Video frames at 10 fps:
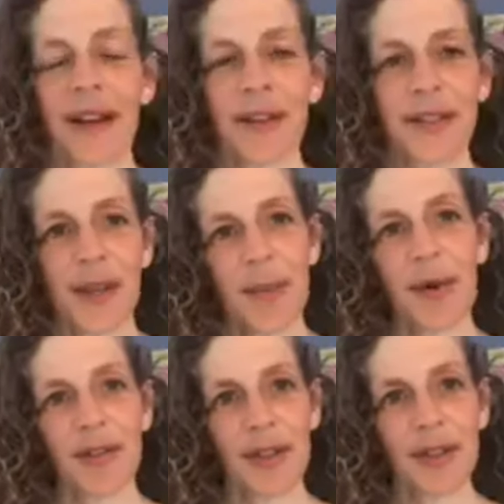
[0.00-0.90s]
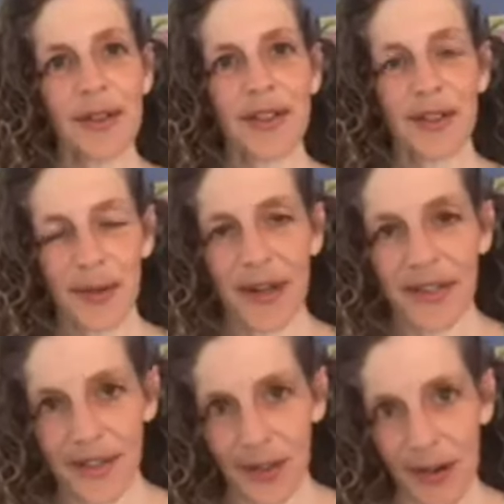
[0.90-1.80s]
I'll skip over
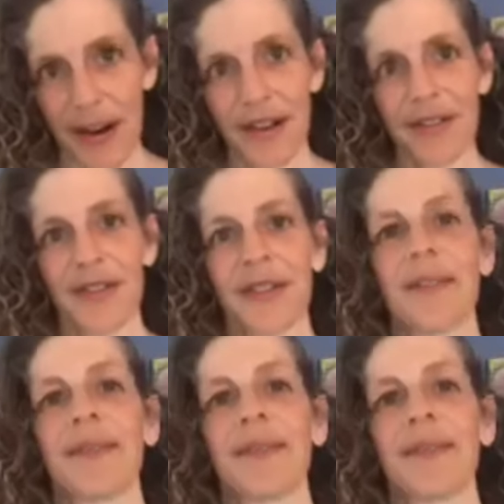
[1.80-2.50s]
stress and drive